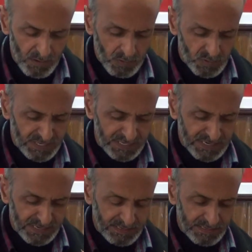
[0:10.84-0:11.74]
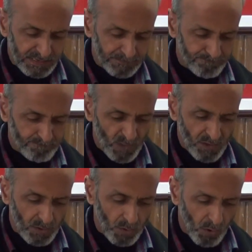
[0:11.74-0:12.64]
who said that
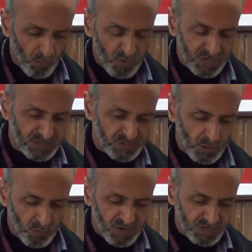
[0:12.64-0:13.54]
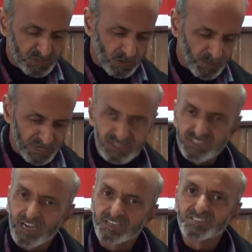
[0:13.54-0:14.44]
your words, your workshop has
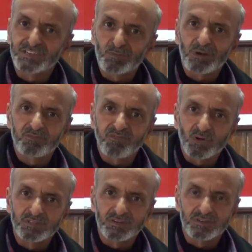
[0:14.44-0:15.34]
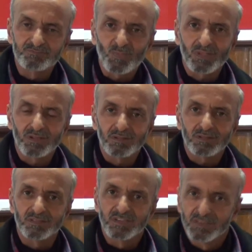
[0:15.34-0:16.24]
charged them up for
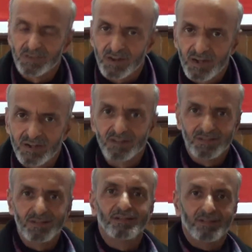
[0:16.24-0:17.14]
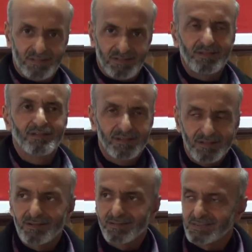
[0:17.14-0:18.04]
the year ahead.
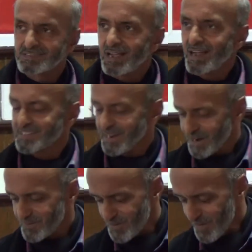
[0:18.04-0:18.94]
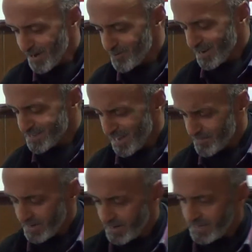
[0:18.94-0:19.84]
Yes, I had that in my mind when I was
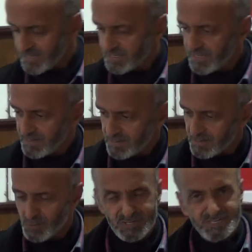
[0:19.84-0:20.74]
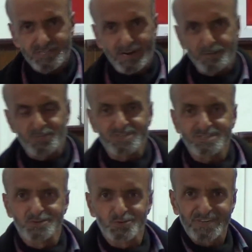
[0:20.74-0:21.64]
having lunch, that you were just the right
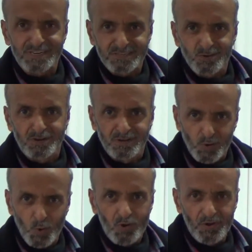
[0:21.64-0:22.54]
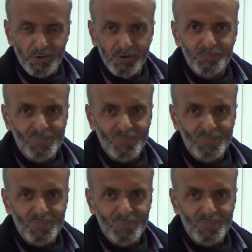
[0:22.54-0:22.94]
person to set us on a roll, you know,